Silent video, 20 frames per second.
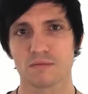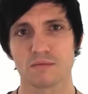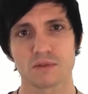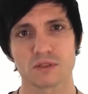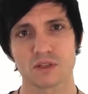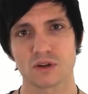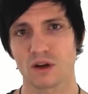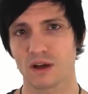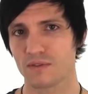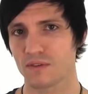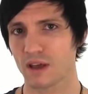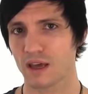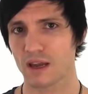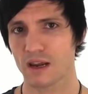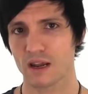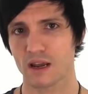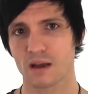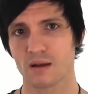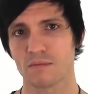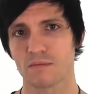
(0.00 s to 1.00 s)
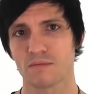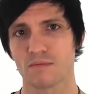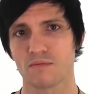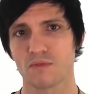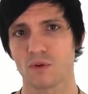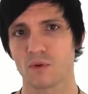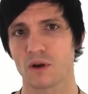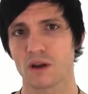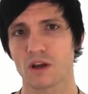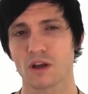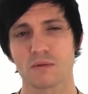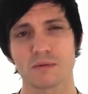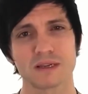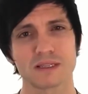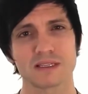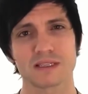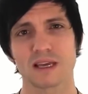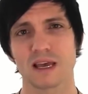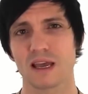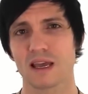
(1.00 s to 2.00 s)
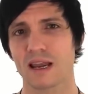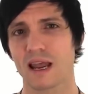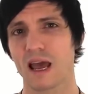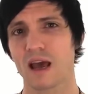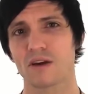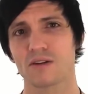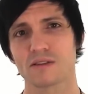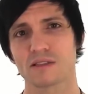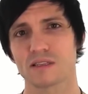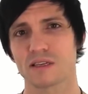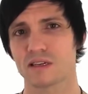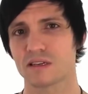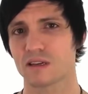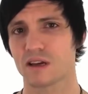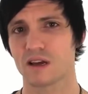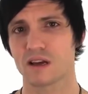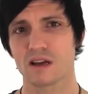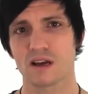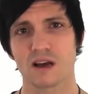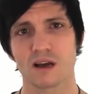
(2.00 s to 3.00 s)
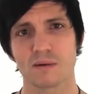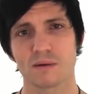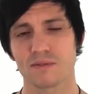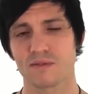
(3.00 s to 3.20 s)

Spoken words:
So I've got, if you want to go to my site, howtosing.com,